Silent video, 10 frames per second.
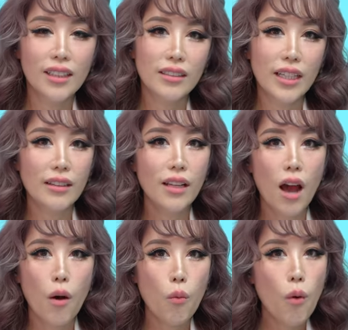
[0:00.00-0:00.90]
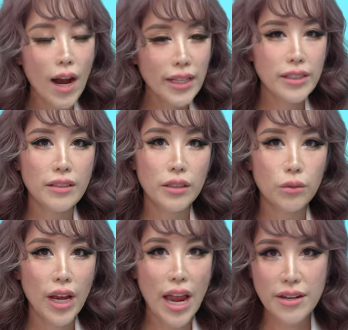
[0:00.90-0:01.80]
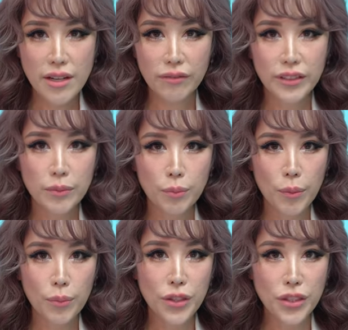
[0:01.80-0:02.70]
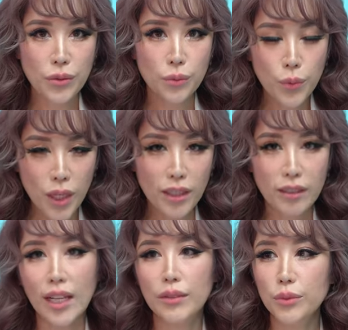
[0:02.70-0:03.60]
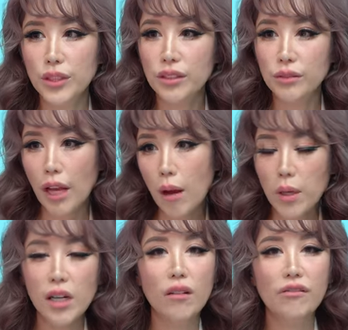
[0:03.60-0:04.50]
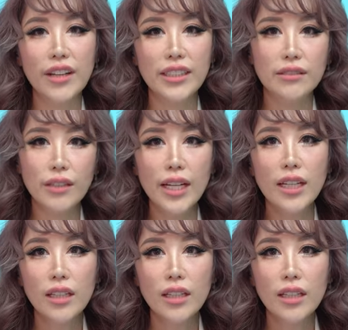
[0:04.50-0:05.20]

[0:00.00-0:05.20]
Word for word: then why didn't they do any of this preparation work, like which is to help her confess, right?